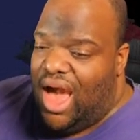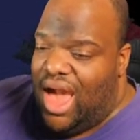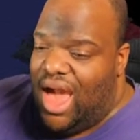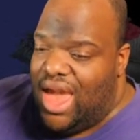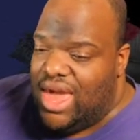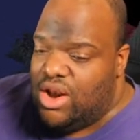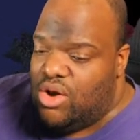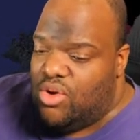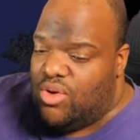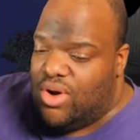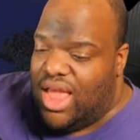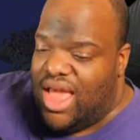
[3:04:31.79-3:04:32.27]

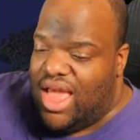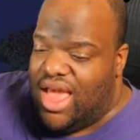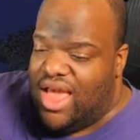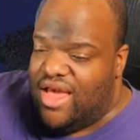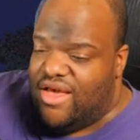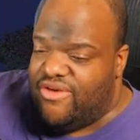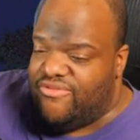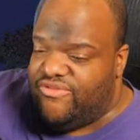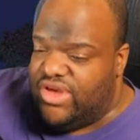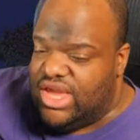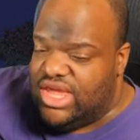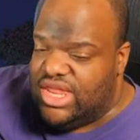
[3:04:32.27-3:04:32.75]
I don't
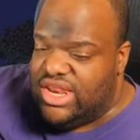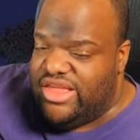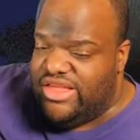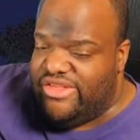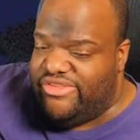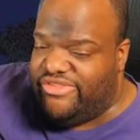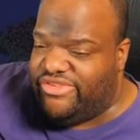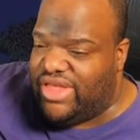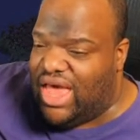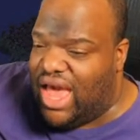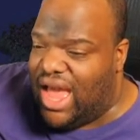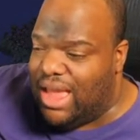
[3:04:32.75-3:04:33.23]
have
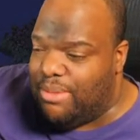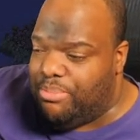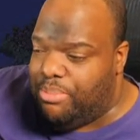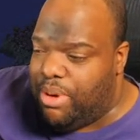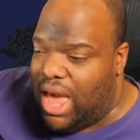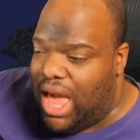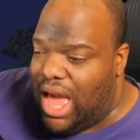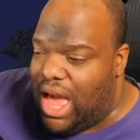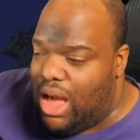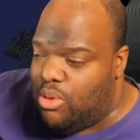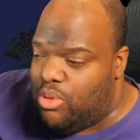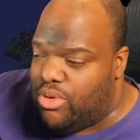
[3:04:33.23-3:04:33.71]
any psi
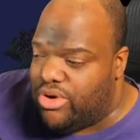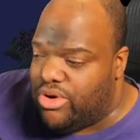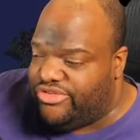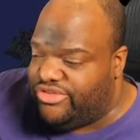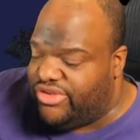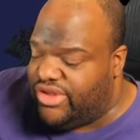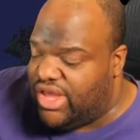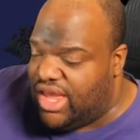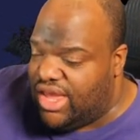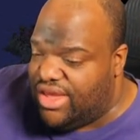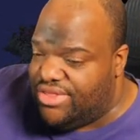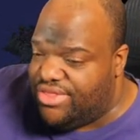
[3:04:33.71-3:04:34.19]

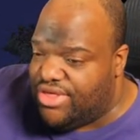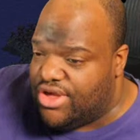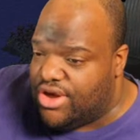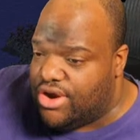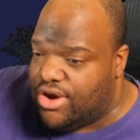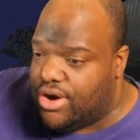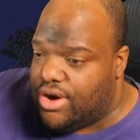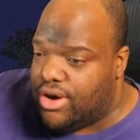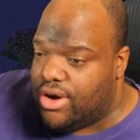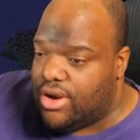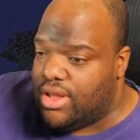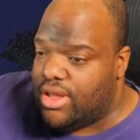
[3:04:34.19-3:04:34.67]
powers
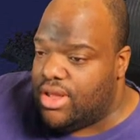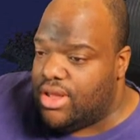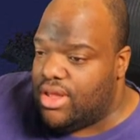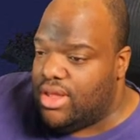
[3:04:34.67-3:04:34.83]
either.